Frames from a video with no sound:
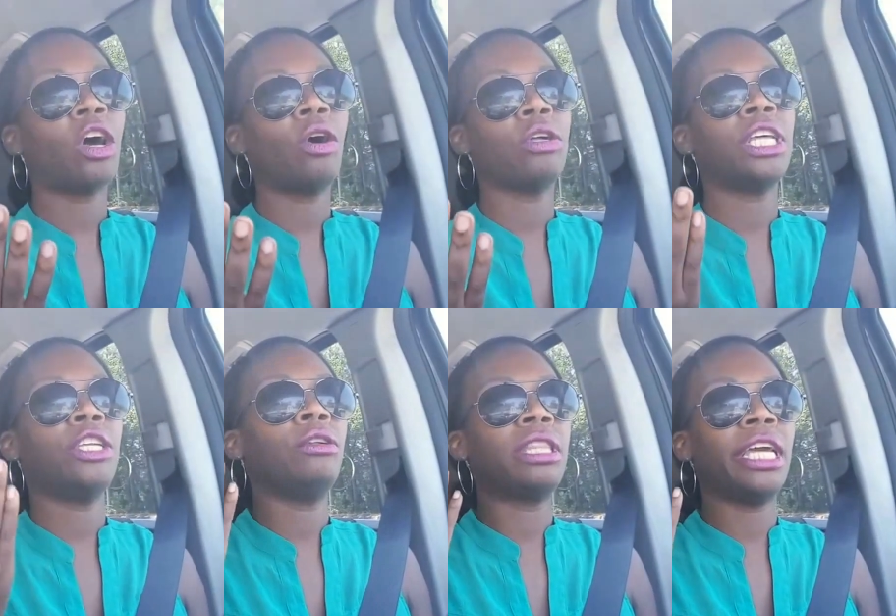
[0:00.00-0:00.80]
So
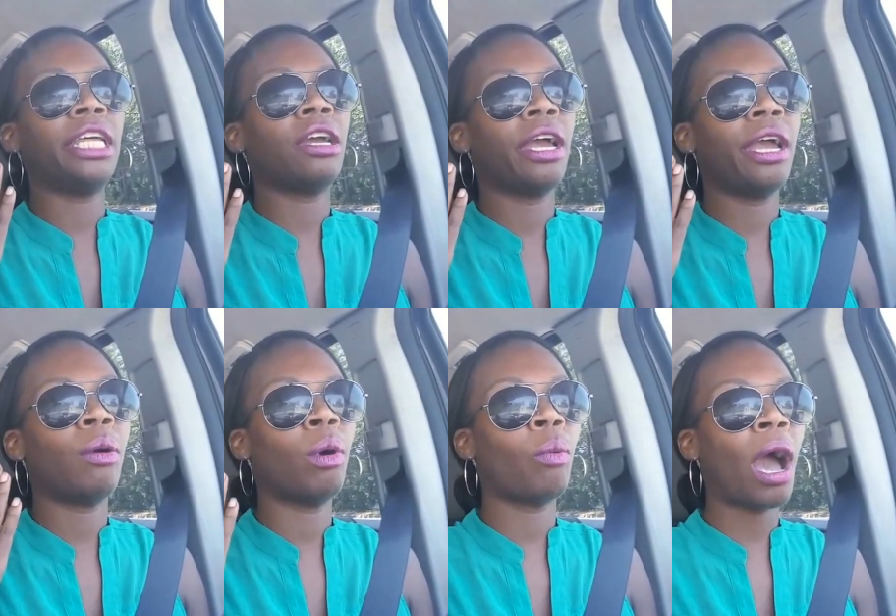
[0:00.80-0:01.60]
then you think in your
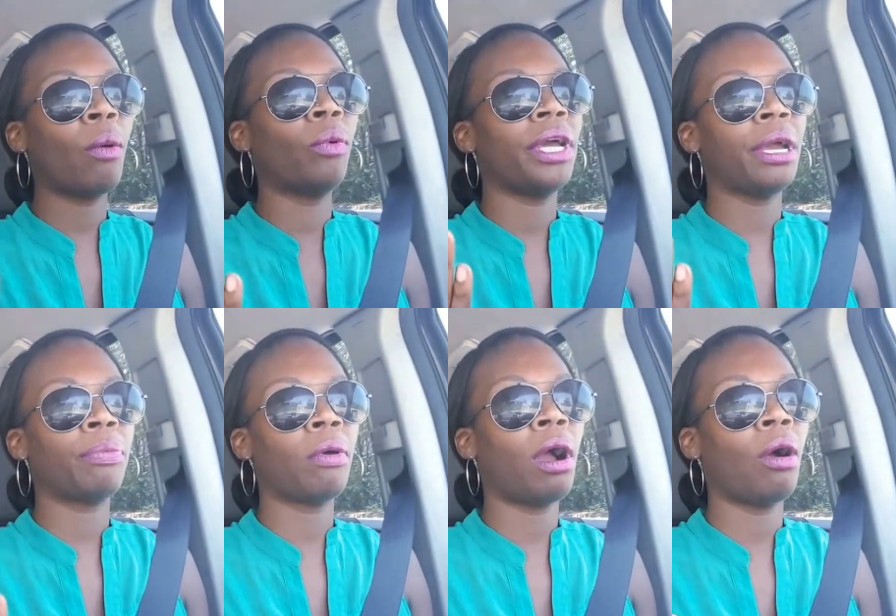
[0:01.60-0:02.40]
head, well, why
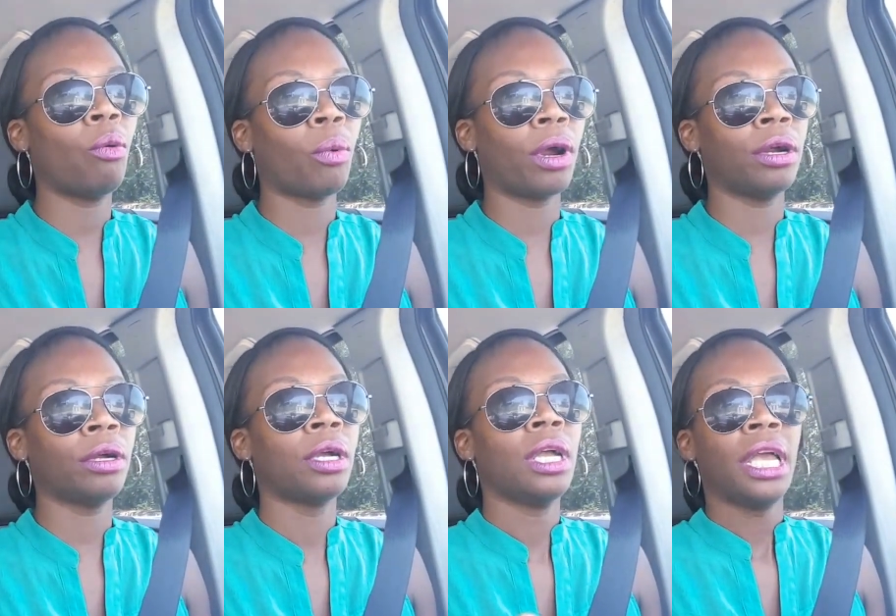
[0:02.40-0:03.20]
wouldn't prone
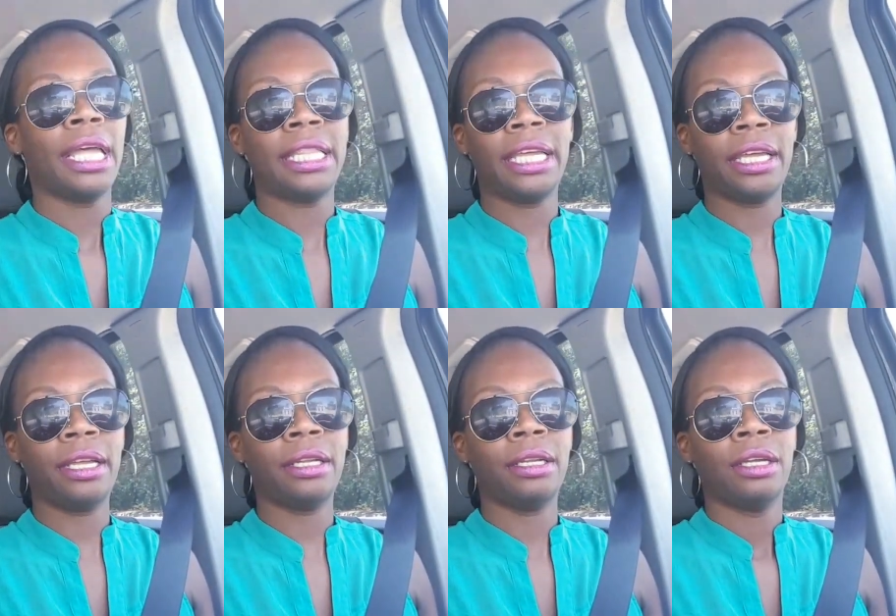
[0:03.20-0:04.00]
work? And
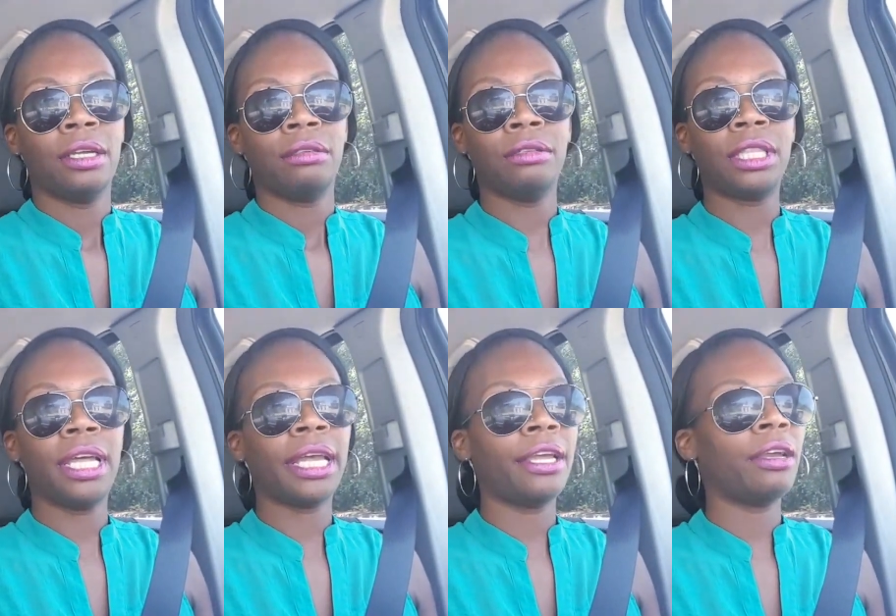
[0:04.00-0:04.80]
then you
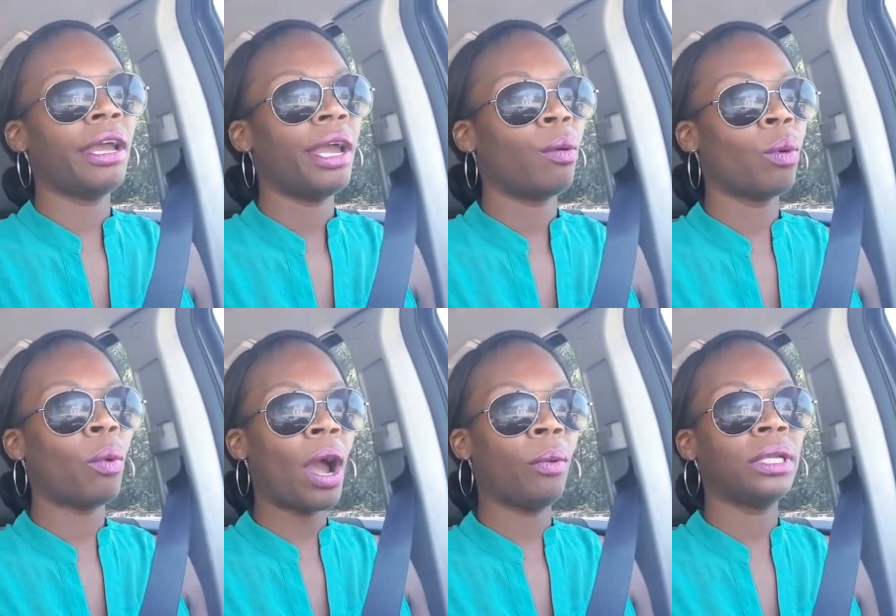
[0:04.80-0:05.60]
think in your head,
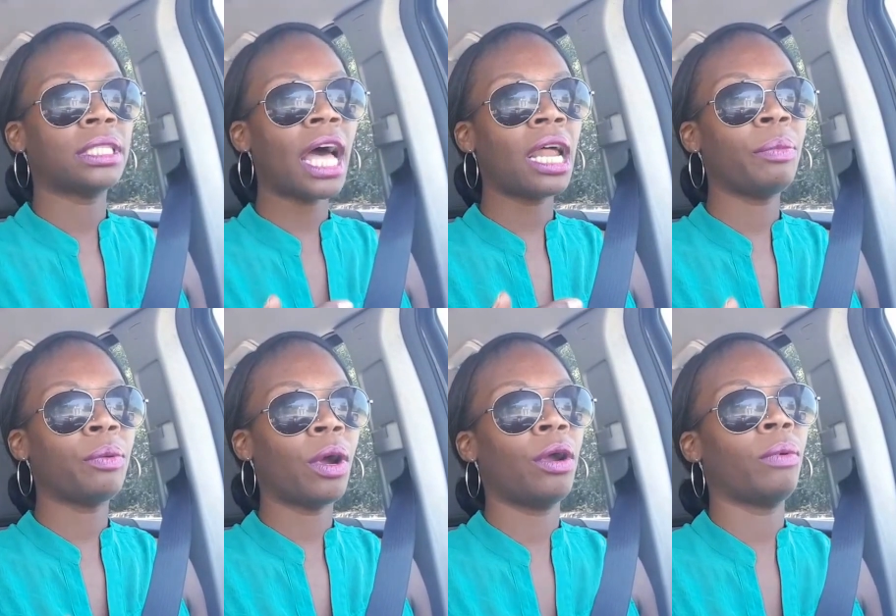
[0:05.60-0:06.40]
well, why would
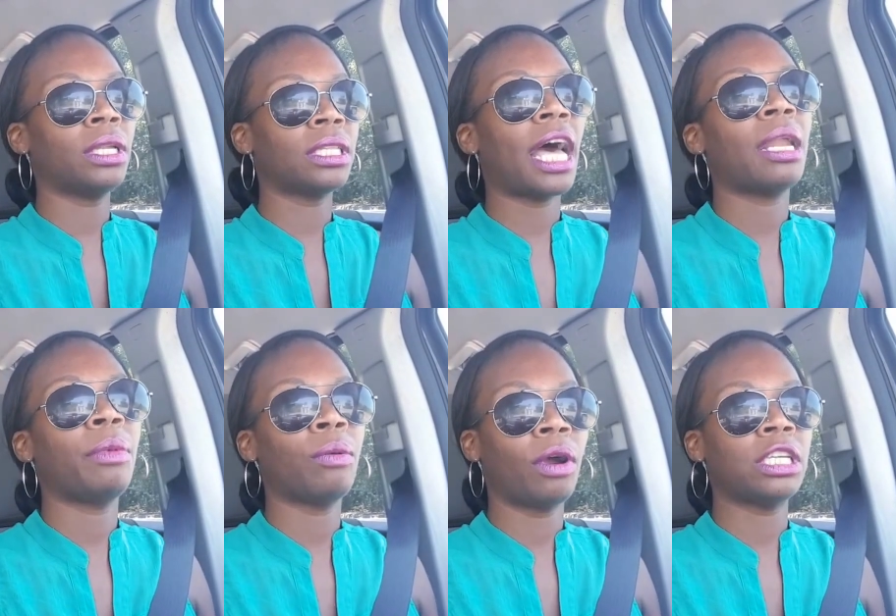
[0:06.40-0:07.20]
lithotomy work? Well,
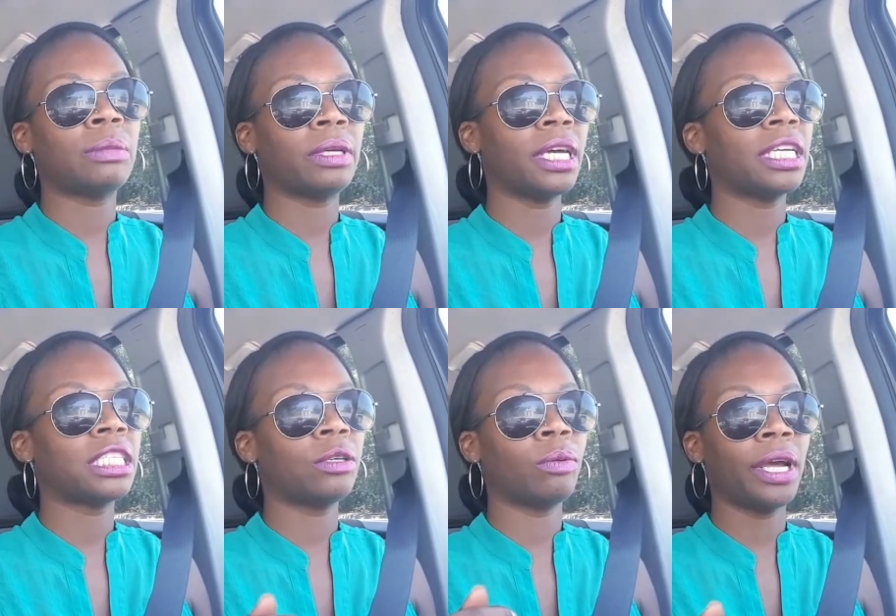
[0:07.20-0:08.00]
lithotomy works
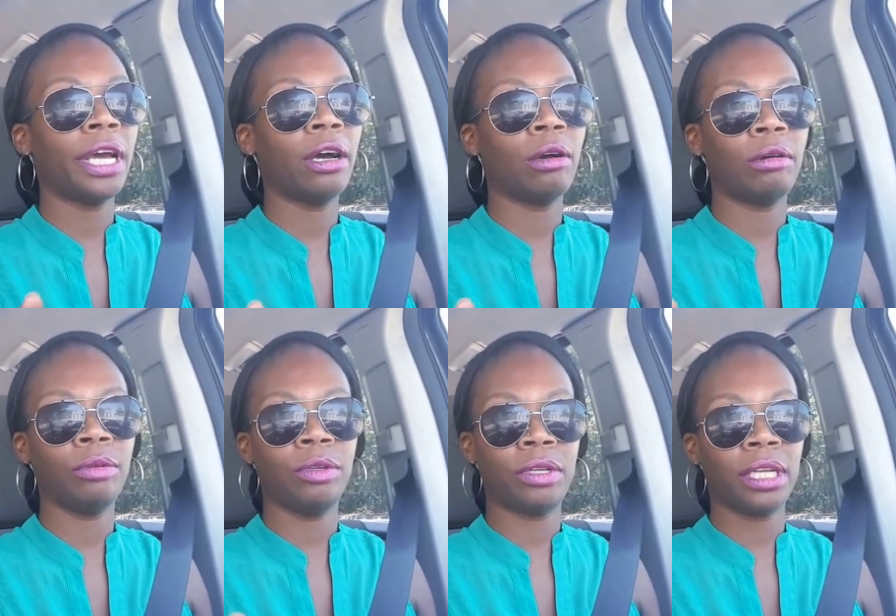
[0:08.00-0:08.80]
because it will
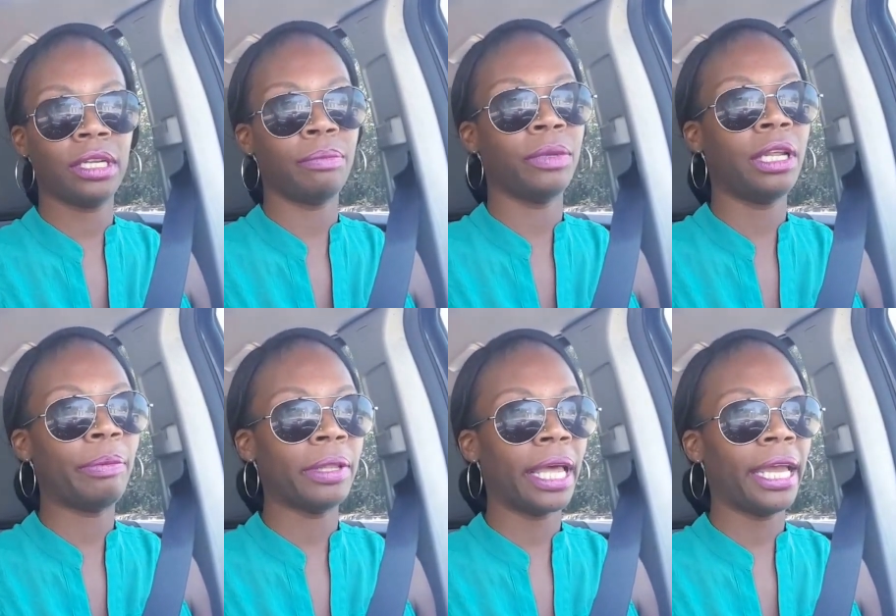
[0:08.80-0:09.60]
help. You can
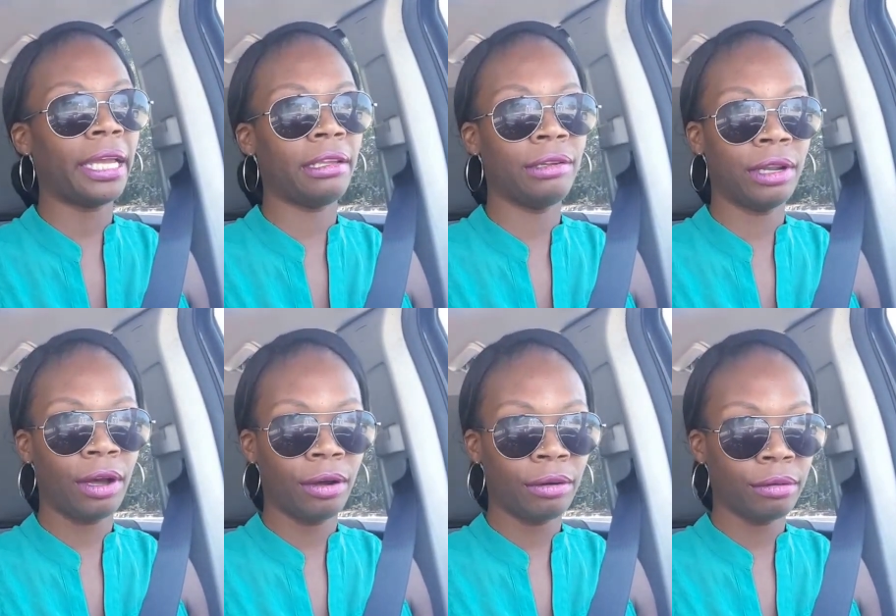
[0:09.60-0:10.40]
manipulate, you
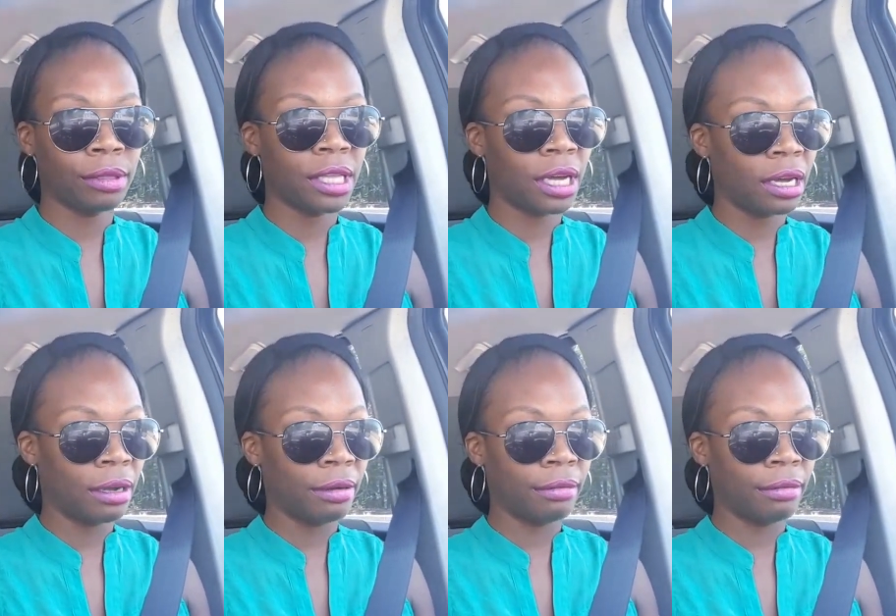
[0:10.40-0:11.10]
know, the